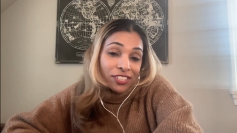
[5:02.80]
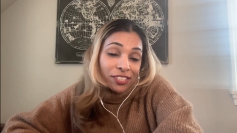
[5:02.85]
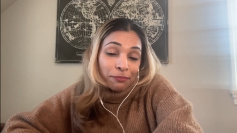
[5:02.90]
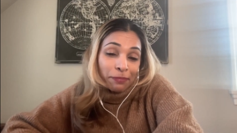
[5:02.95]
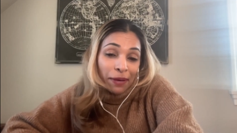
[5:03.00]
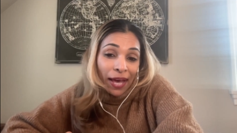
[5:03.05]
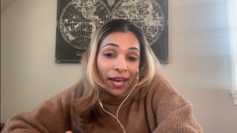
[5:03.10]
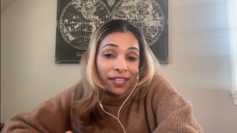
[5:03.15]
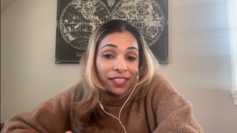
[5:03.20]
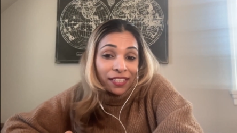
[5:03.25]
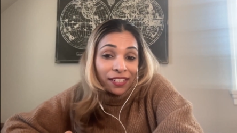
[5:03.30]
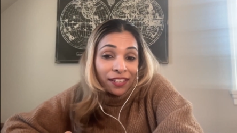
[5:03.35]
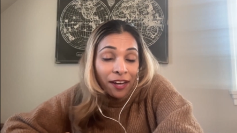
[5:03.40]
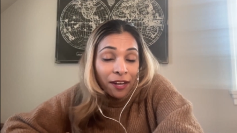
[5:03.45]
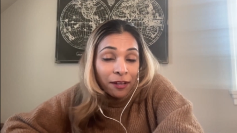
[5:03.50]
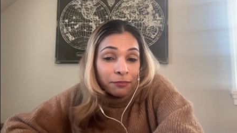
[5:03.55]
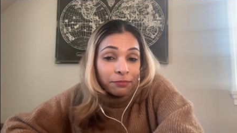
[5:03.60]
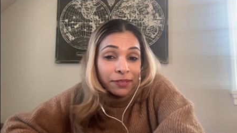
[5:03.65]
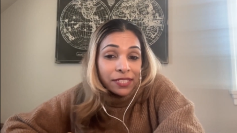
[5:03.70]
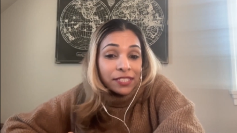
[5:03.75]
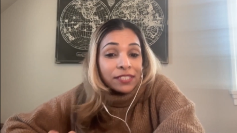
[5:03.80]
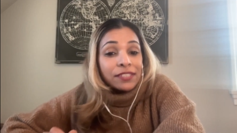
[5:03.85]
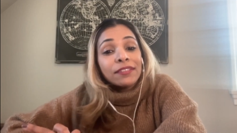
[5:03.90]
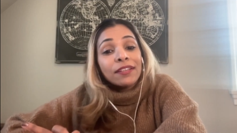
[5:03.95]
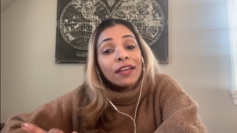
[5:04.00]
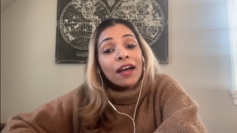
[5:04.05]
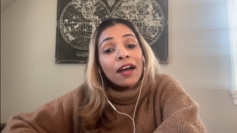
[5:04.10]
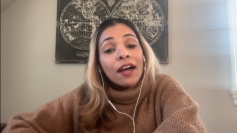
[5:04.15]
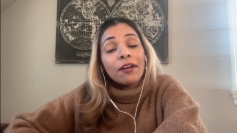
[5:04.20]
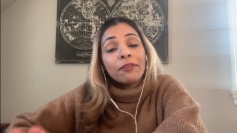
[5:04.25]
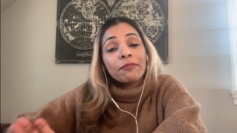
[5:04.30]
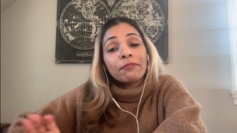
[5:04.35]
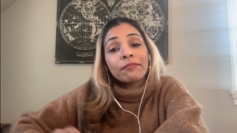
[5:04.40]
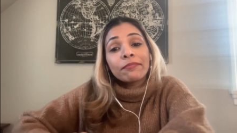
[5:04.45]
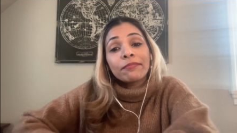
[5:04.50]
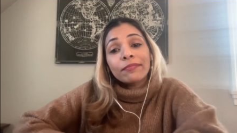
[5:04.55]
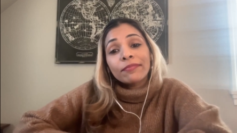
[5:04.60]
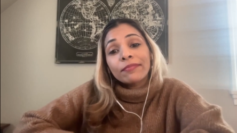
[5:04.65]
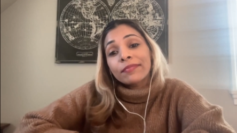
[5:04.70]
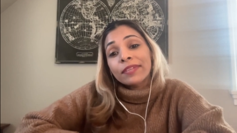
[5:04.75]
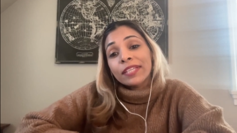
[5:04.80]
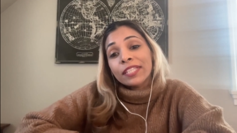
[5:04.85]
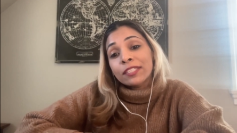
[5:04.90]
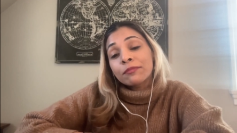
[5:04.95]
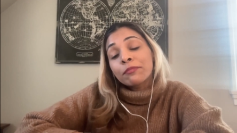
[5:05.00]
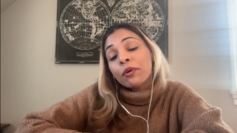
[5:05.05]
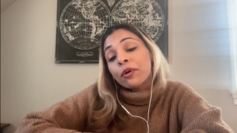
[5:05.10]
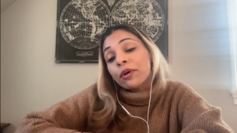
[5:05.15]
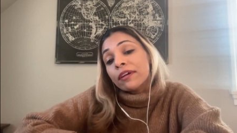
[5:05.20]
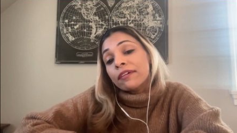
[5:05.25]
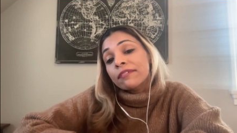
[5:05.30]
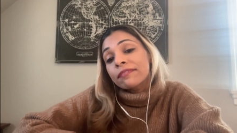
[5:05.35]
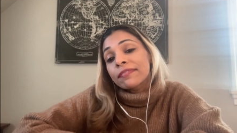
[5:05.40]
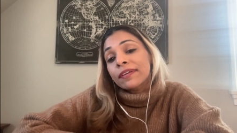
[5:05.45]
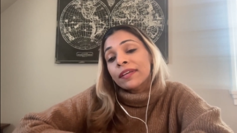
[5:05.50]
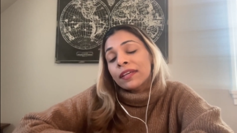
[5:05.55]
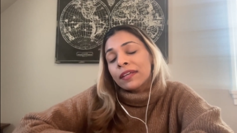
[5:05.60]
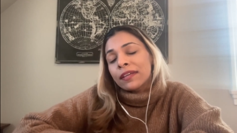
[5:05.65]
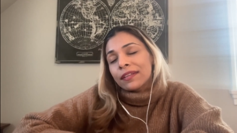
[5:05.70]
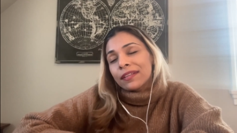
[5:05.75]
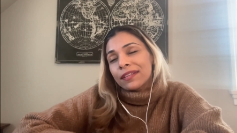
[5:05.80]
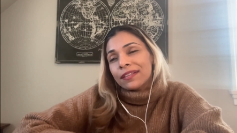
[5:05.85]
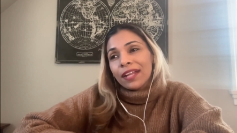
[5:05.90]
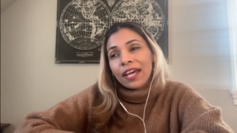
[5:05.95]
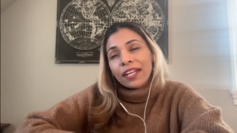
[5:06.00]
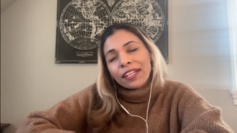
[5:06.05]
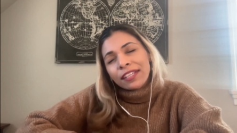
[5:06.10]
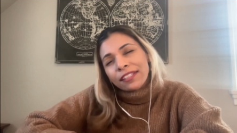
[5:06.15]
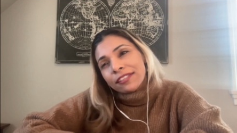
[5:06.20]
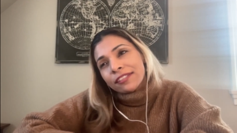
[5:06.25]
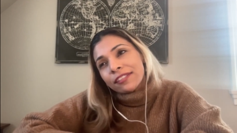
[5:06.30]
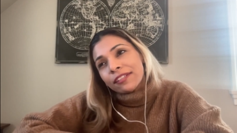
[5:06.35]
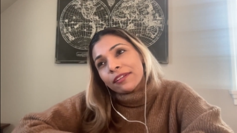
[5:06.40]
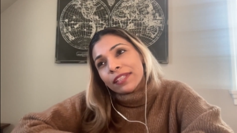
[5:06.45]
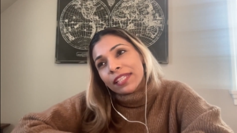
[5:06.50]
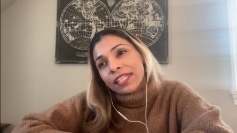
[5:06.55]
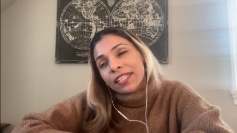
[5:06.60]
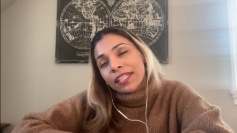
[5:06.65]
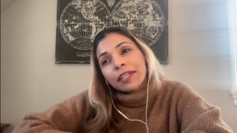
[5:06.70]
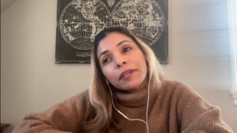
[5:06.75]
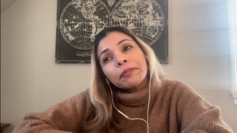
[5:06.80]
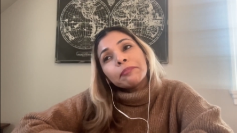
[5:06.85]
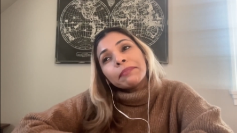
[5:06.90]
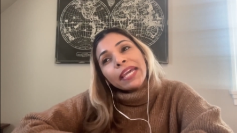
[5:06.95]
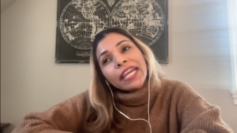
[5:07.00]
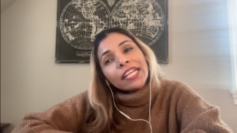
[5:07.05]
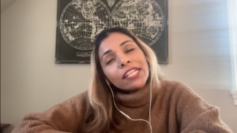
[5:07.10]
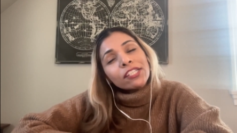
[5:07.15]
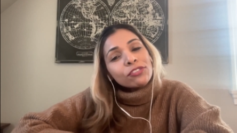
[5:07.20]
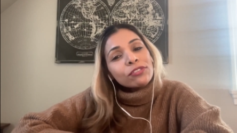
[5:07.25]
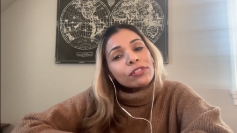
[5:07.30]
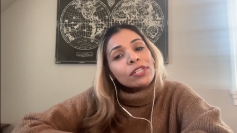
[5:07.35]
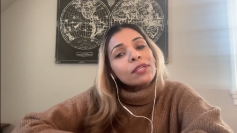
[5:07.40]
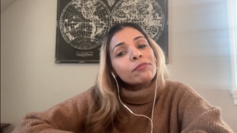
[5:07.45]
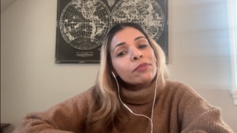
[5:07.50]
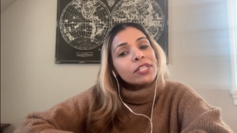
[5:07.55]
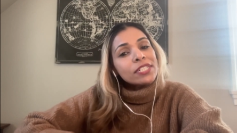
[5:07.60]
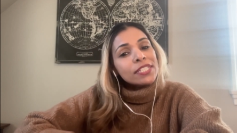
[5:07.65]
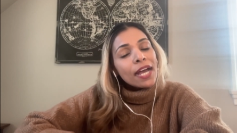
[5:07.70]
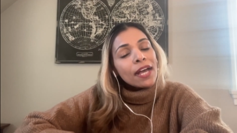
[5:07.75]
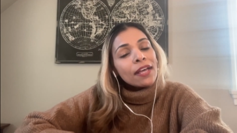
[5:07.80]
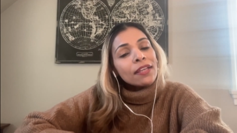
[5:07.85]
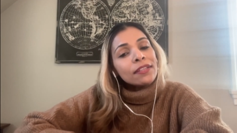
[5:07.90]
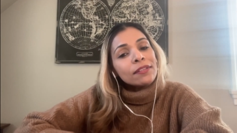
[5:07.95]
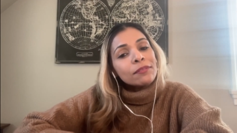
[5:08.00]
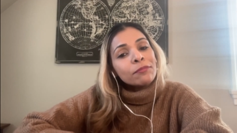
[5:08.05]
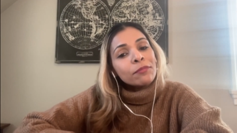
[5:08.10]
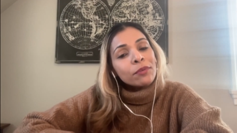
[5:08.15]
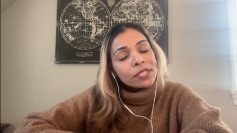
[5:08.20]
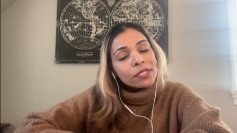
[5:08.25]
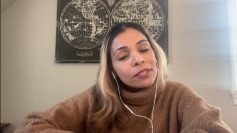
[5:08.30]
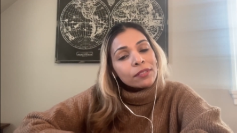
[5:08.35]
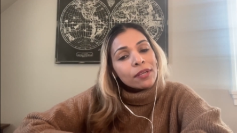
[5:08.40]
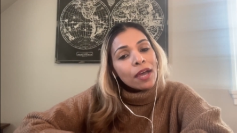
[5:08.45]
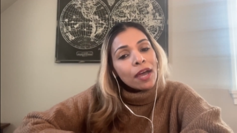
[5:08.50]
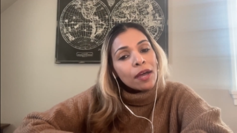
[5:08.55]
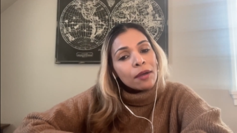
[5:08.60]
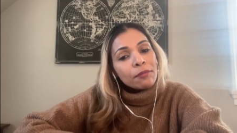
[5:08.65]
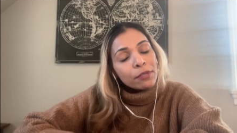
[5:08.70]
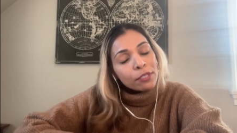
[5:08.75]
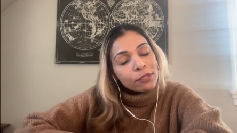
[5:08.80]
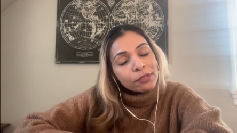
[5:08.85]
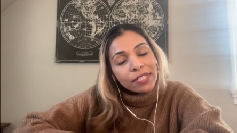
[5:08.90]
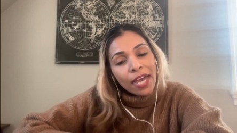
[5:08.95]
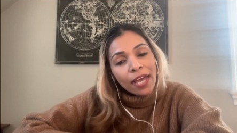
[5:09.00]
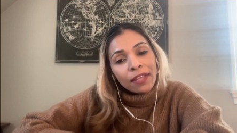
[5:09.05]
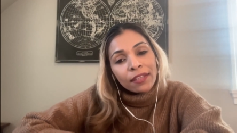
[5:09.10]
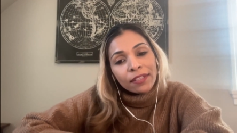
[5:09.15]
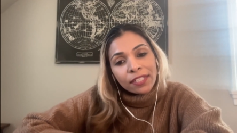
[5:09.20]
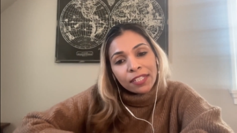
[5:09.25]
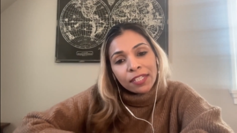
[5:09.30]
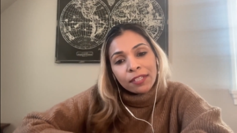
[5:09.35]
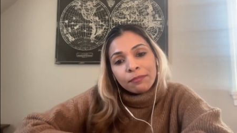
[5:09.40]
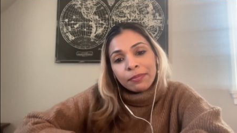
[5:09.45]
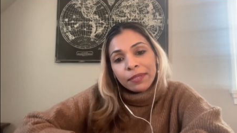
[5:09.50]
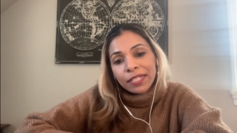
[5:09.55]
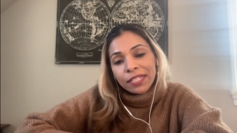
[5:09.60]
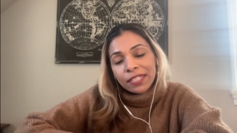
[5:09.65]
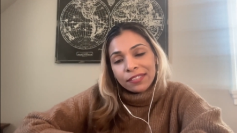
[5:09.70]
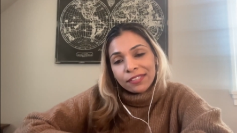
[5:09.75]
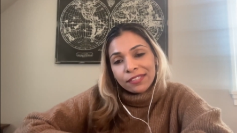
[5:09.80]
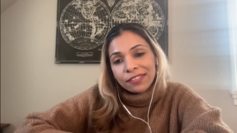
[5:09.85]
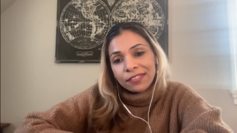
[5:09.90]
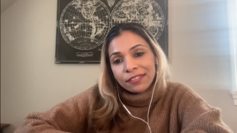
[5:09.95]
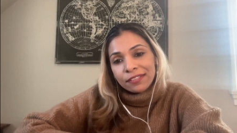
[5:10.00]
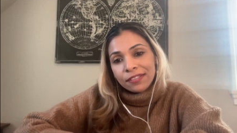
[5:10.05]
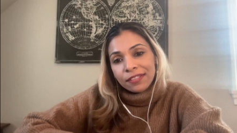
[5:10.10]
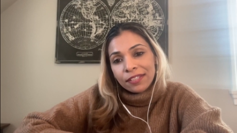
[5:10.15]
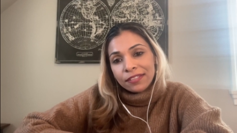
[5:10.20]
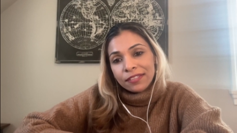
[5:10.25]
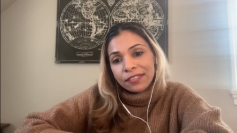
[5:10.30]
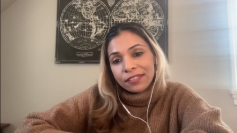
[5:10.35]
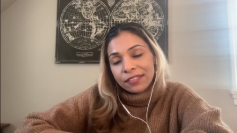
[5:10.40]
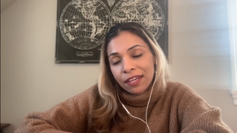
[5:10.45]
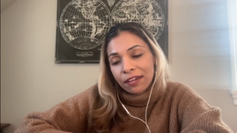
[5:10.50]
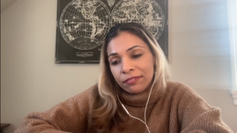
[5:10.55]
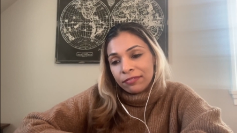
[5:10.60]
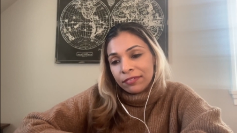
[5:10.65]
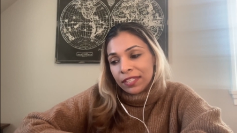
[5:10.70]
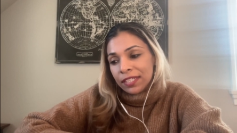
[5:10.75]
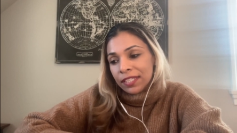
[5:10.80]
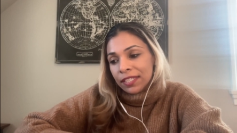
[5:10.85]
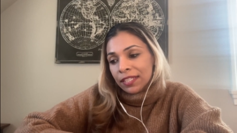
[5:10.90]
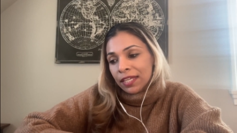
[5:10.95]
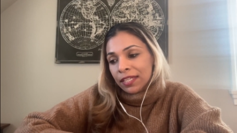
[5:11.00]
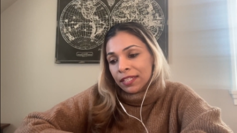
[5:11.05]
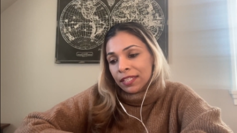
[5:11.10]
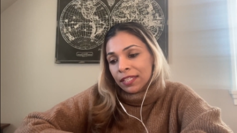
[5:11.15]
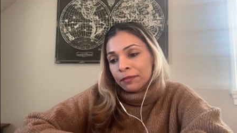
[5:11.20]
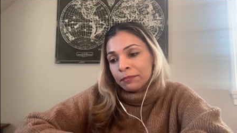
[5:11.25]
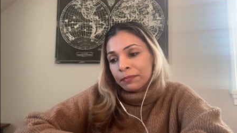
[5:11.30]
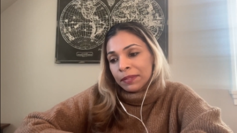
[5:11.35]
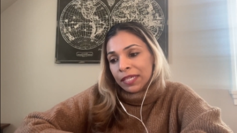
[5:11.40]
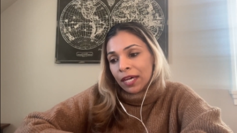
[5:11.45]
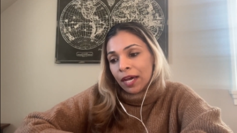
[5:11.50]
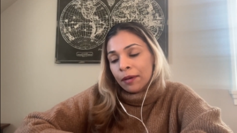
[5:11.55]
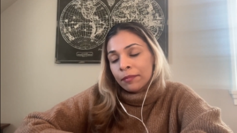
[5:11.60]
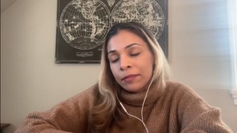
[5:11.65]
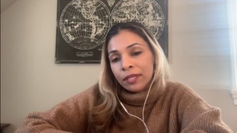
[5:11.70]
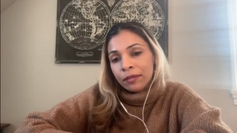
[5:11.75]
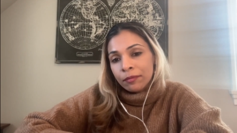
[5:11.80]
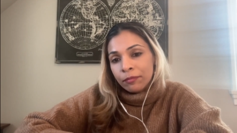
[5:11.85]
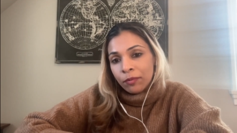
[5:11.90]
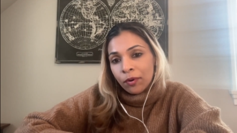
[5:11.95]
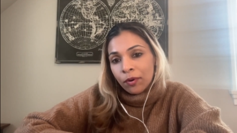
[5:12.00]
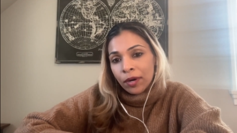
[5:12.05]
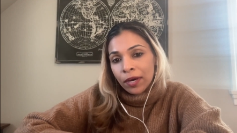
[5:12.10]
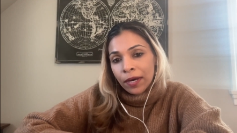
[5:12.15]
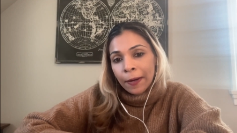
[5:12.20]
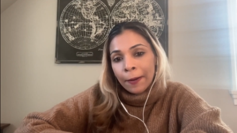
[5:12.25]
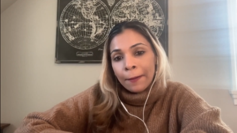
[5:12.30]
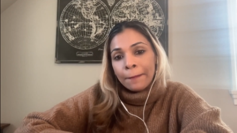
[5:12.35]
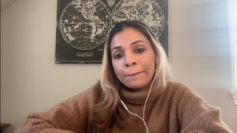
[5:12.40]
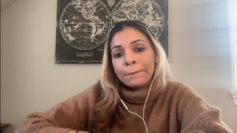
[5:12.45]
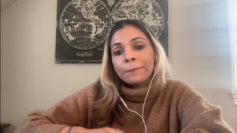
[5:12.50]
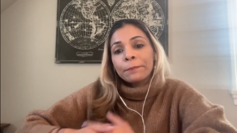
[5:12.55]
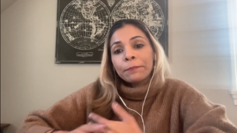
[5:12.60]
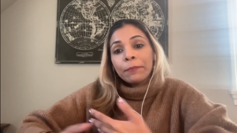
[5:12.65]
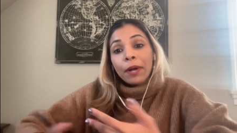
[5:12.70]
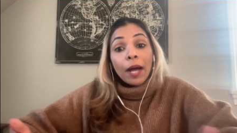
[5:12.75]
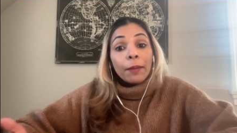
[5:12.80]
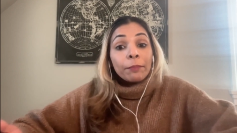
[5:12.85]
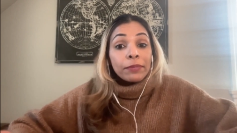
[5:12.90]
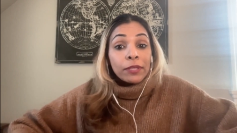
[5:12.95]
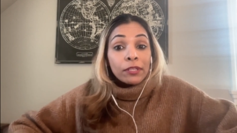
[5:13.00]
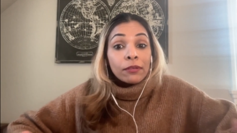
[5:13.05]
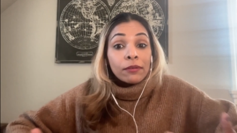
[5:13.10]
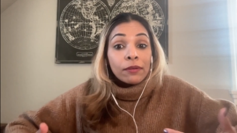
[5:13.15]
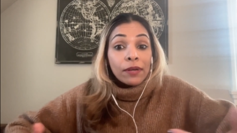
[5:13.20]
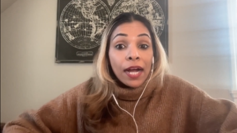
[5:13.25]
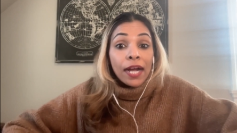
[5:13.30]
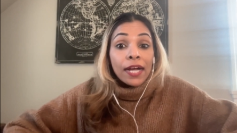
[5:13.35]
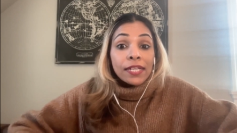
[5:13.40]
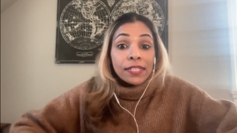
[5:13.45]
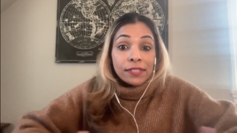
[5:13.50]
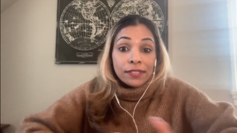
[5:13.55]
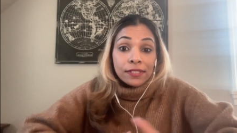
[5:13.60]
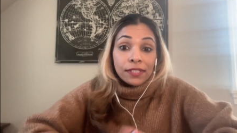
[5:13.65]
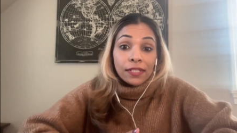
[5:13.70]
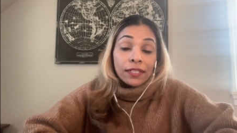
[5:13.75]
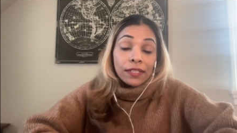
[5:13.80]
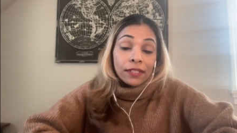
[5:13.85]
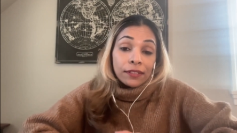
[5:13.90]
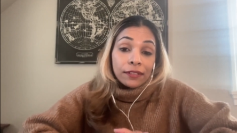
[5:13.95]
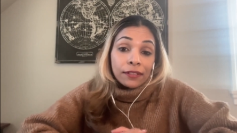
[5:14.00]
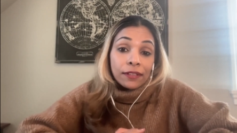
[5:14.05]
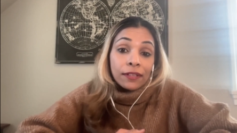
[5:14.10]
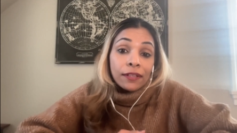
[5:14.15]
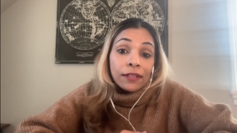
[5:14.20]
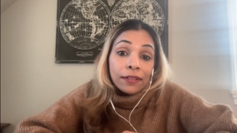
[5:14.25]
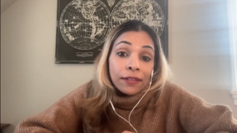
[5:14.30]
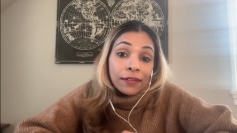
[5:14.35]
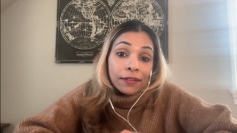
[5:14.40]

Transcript: to back it up. It's more of, it's not necessarily like a mainstream modality, but it's definitely, I think, becoming more popularized in